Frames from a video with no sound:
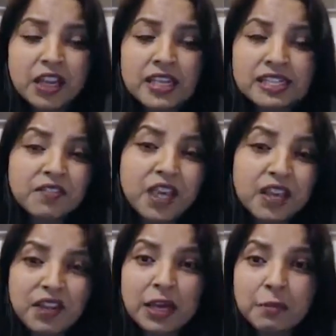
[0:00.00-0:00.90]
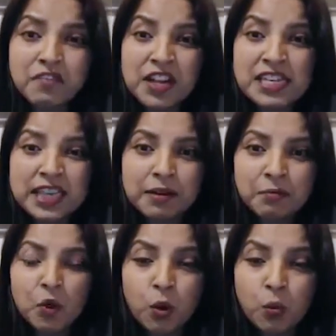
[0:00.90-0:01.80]
instead of giving and feeding
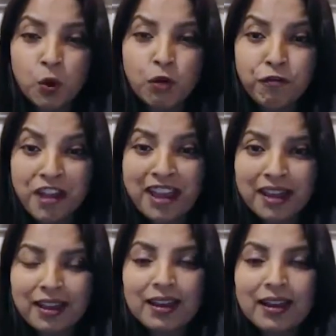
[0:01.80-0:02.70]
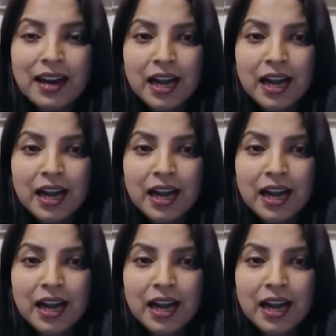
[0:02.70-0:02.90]
it more fear,